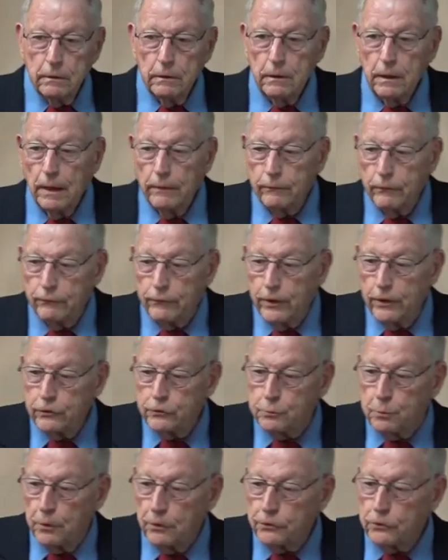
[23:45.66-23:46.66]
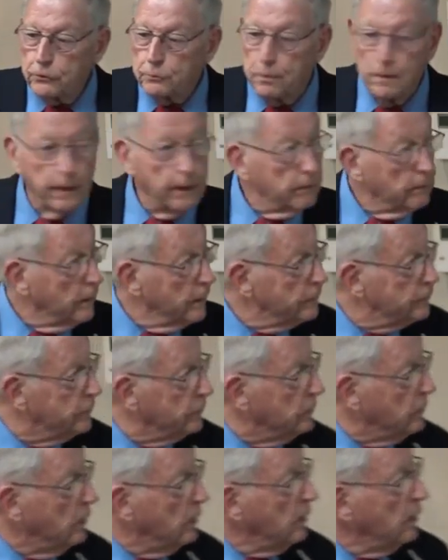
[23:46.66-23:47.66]
you have a phased purchase plan, right?
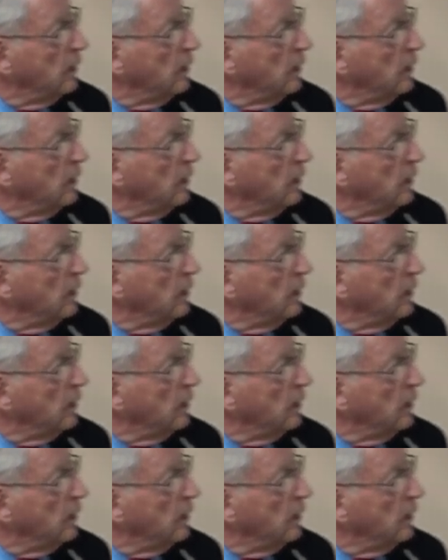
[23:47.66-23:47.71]
You,